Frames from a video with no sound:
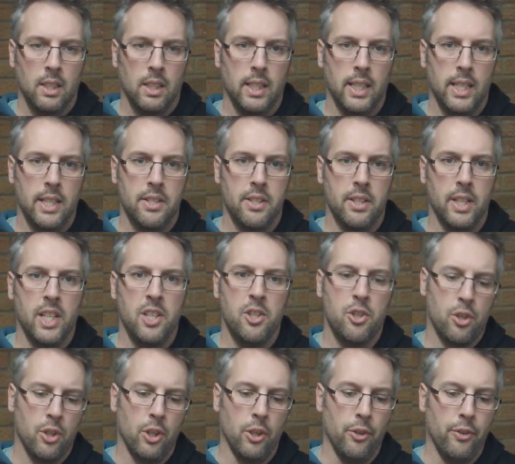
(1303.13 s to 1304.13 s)
is that in
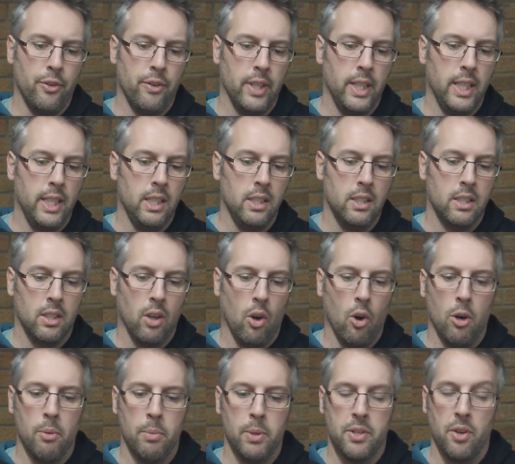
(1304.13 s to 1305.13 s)
truth these
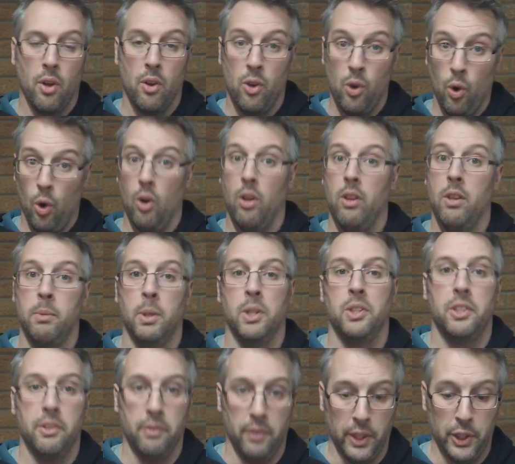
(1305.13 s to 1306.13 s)
hybrids are not the
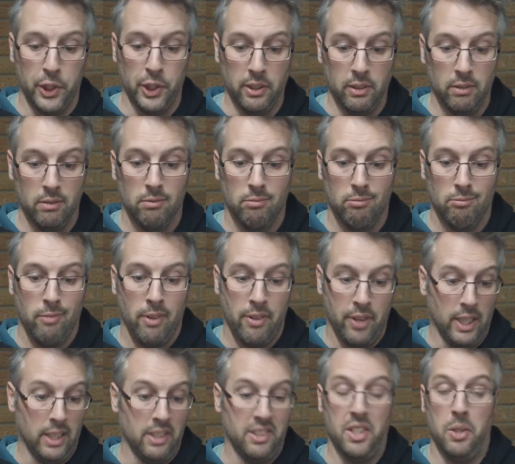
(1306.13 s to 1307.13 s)
most efficient
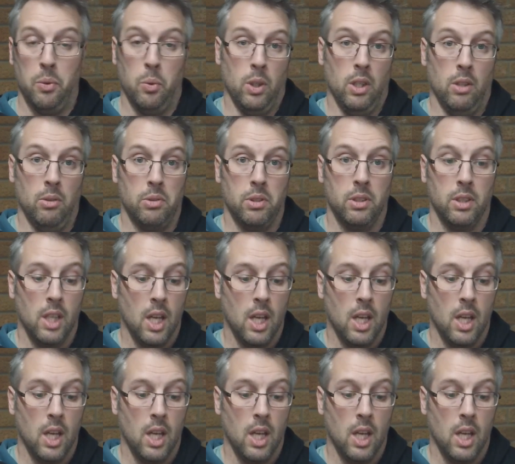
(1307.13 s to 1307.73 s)
things in the world.